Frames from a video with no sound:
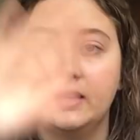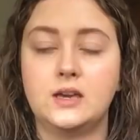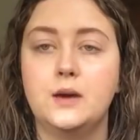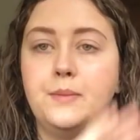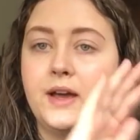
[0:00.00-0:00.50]

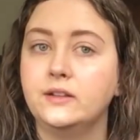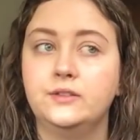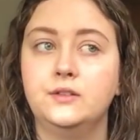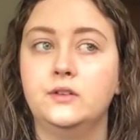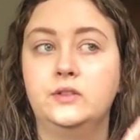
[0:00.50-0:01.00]
like, a
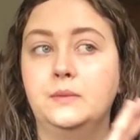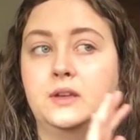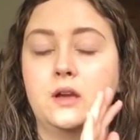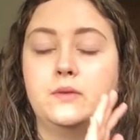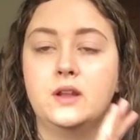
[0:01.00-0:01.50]
pedestal of
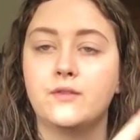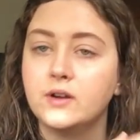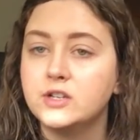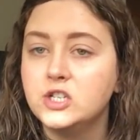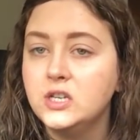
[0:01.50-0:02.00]
something I would
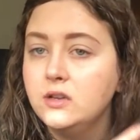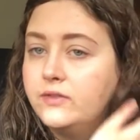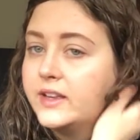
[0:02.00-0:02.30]
never achieve.